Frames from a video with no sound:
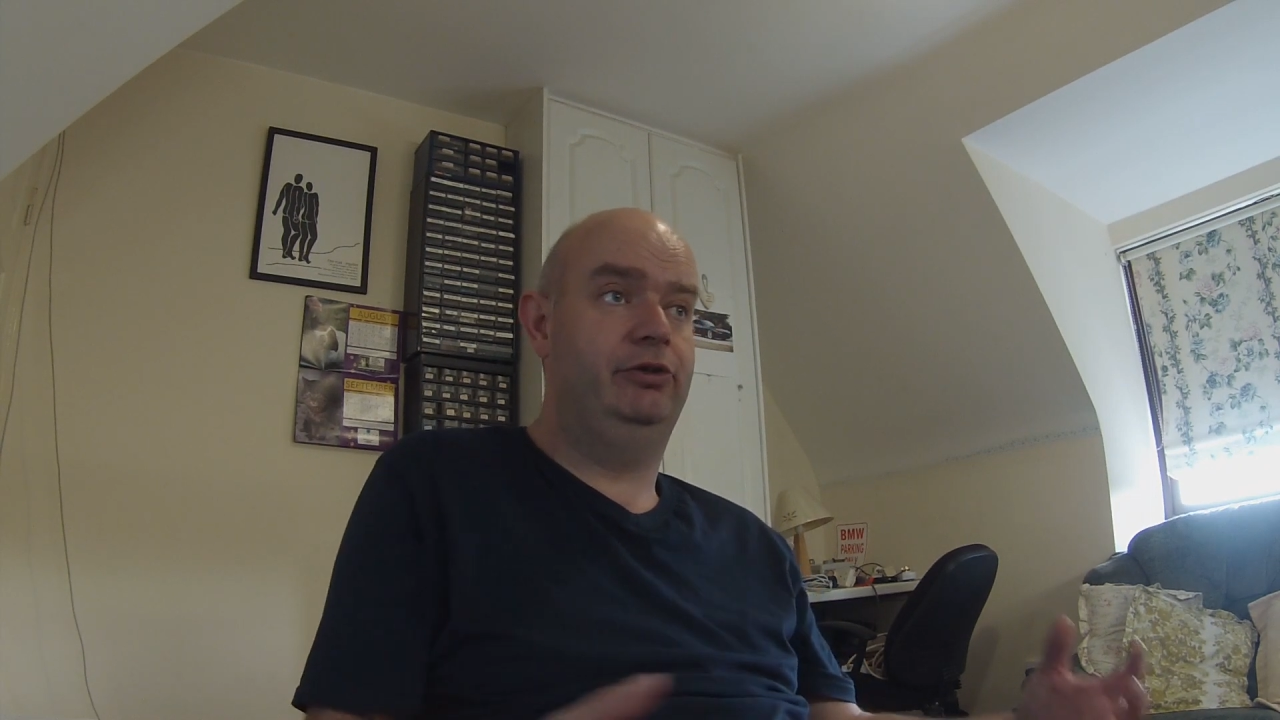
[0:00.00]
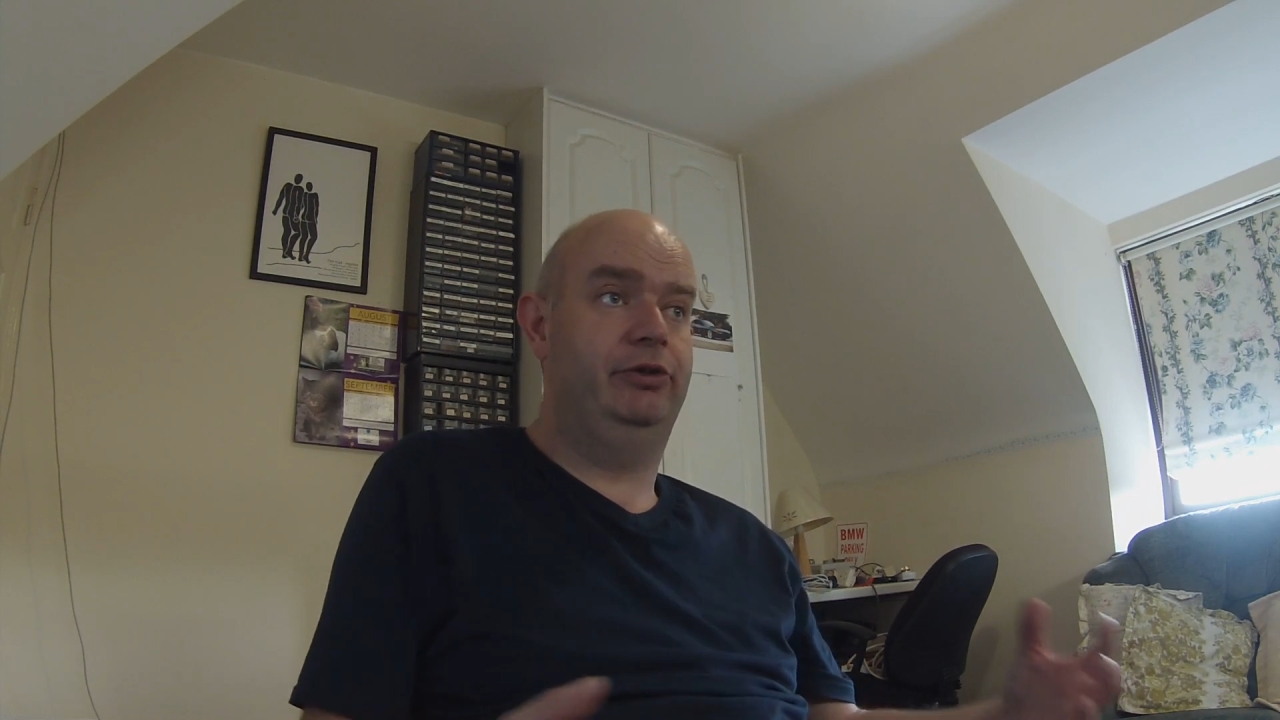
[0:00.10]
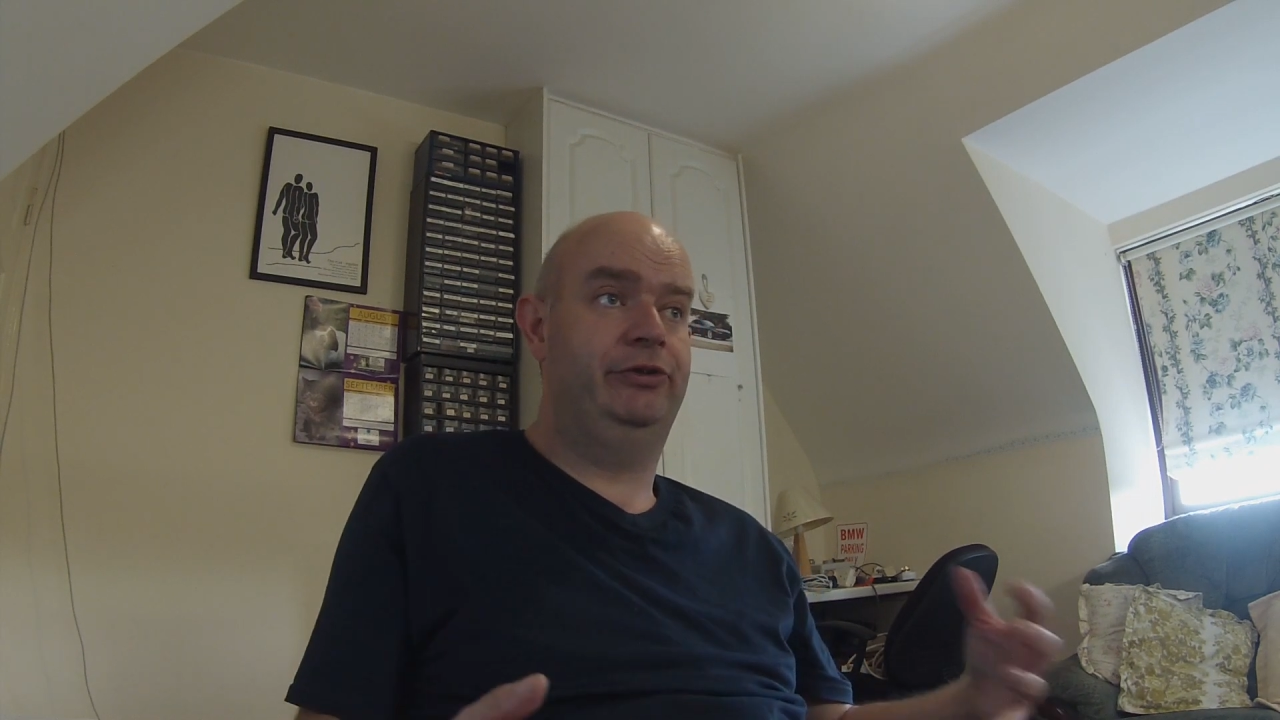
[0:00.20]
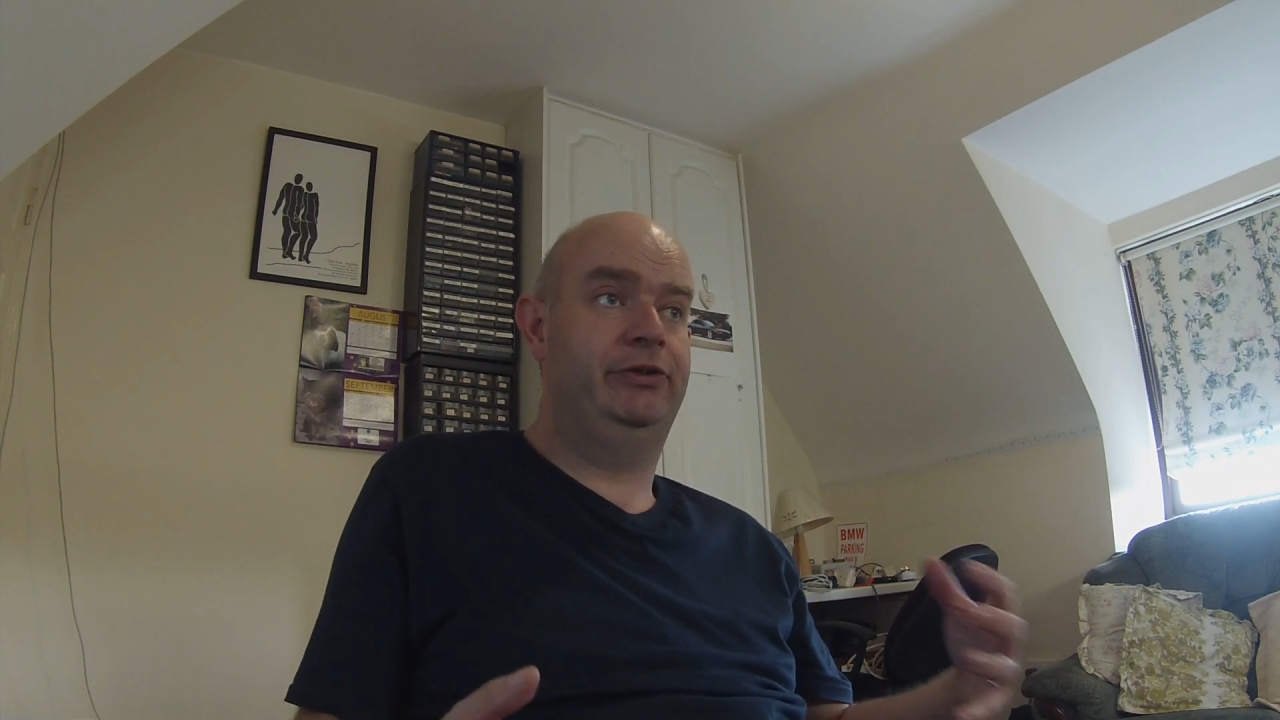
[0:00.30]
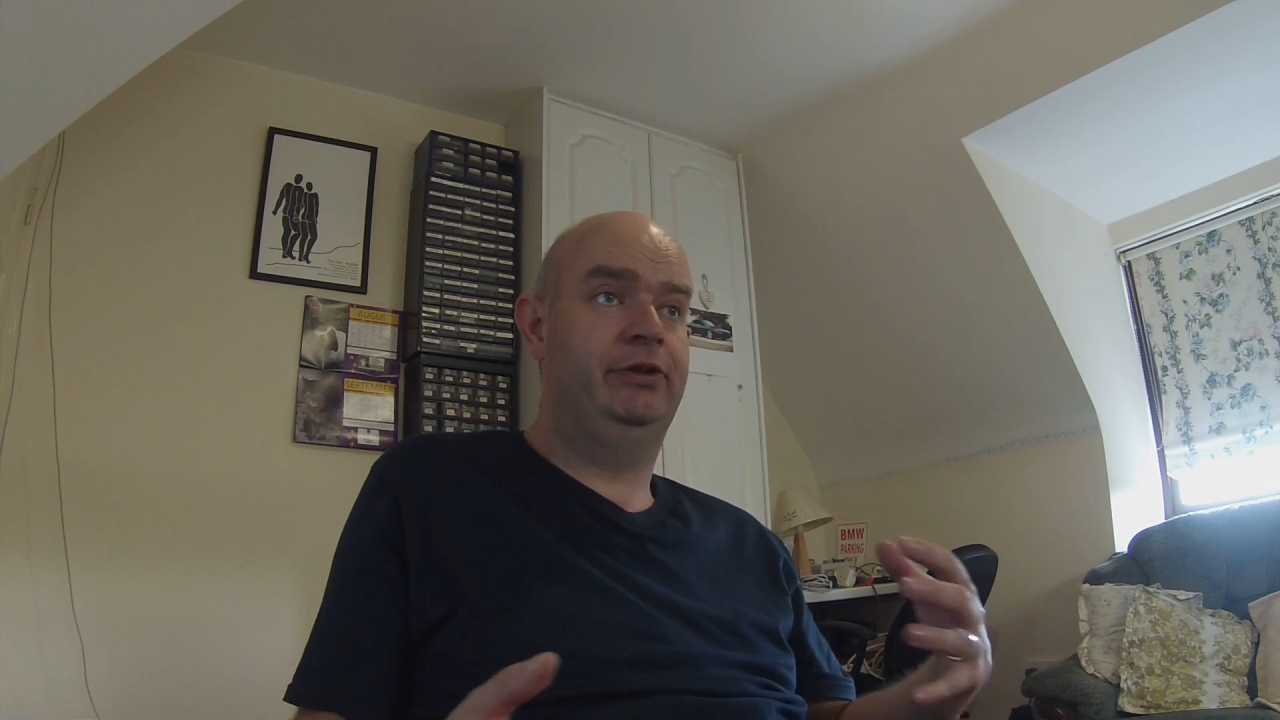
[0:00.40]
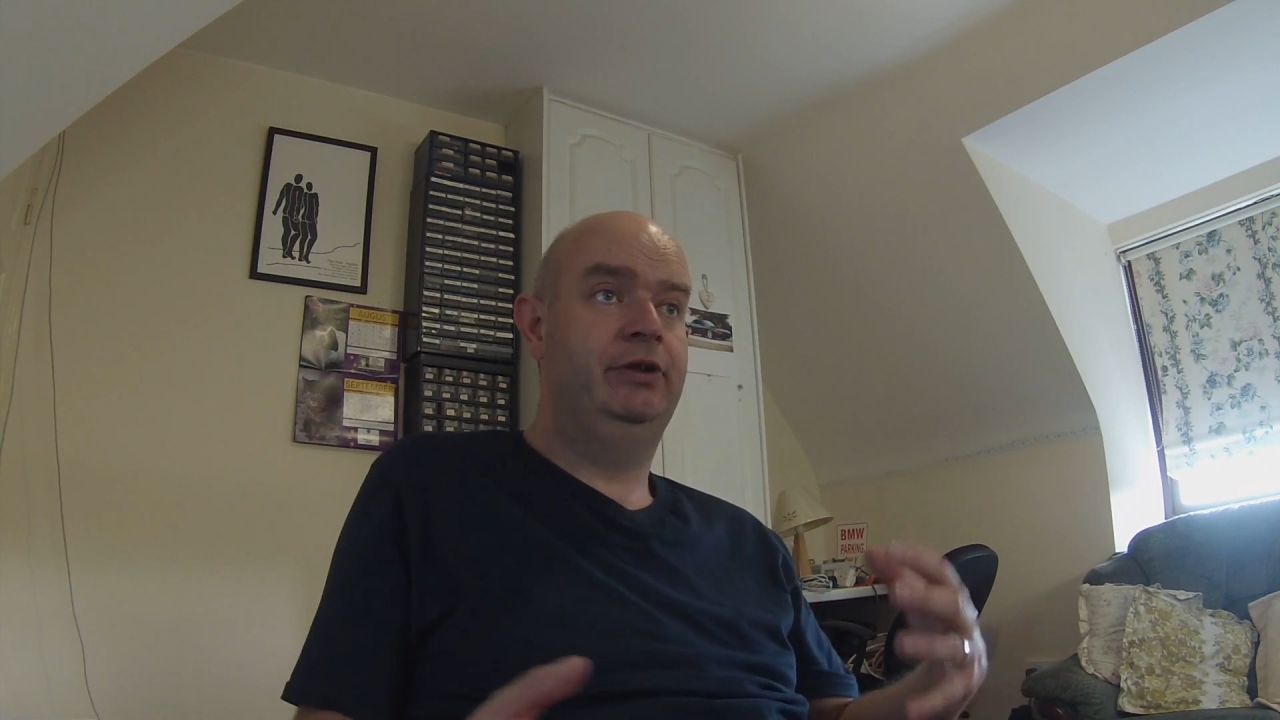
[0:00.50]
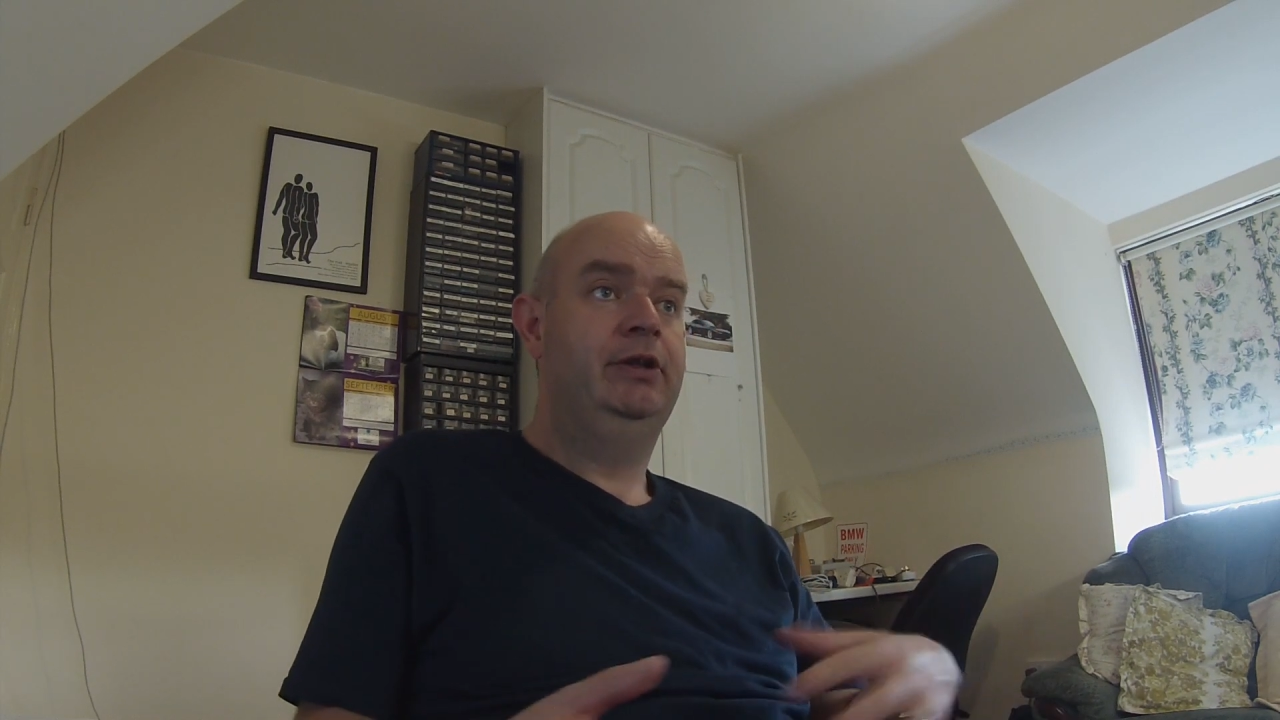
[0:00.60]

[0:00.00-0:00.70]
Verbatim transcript: just